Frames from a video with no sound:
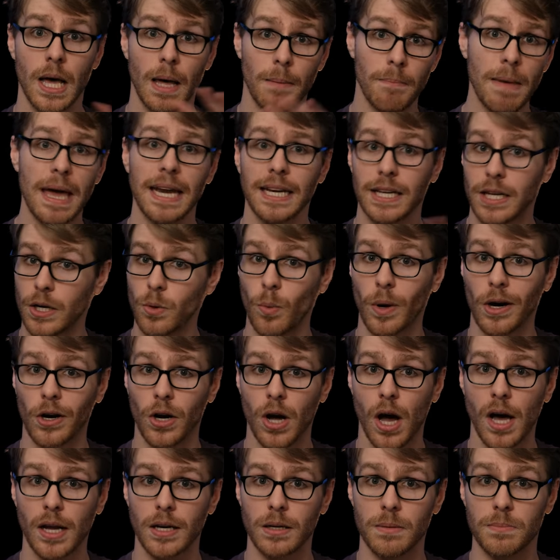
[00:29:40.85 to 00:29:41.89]
Men can wear
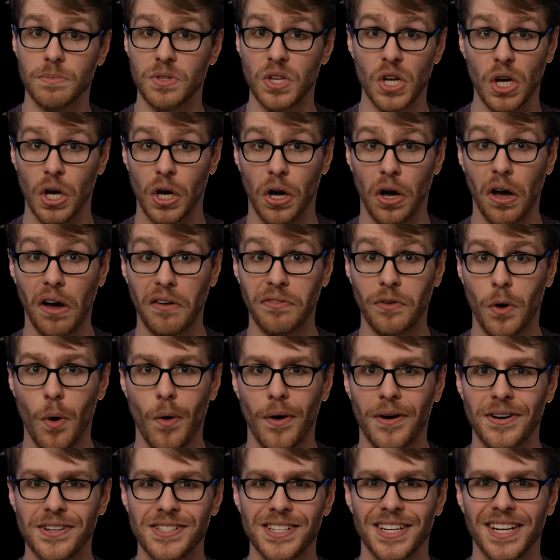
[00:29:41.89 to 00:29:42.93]
condoms, of
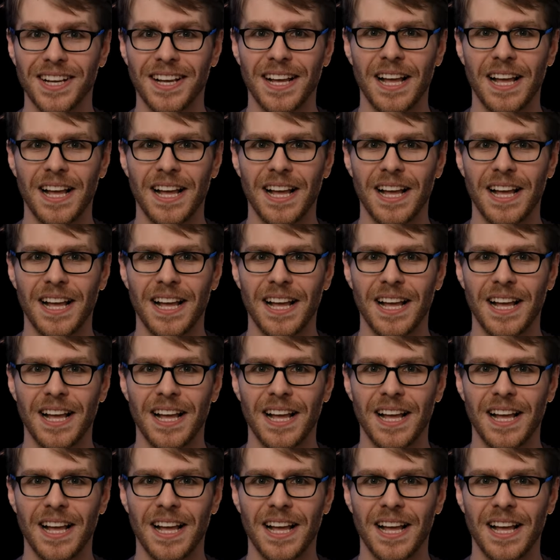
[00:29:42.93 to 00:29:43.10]
course,